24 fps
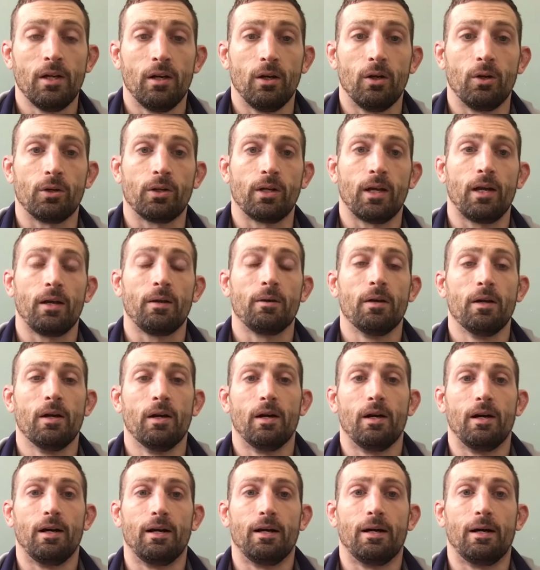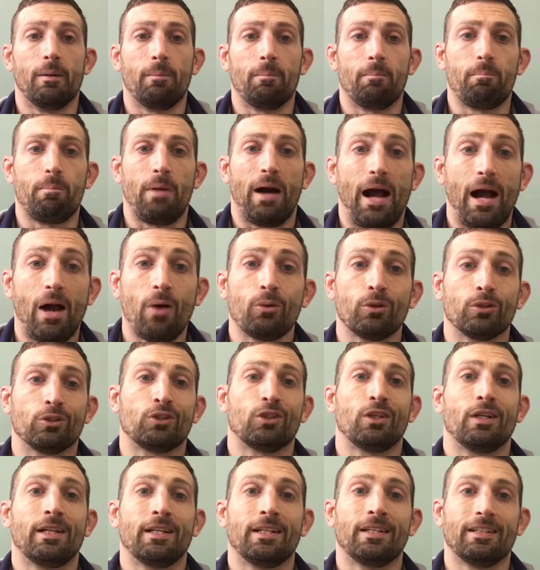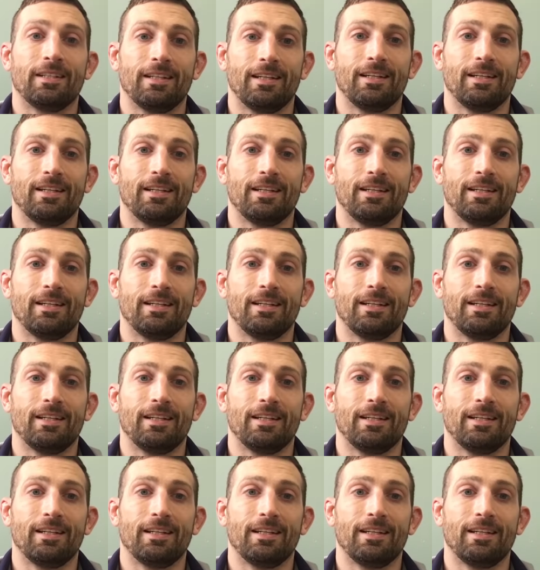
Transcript: Okay, power training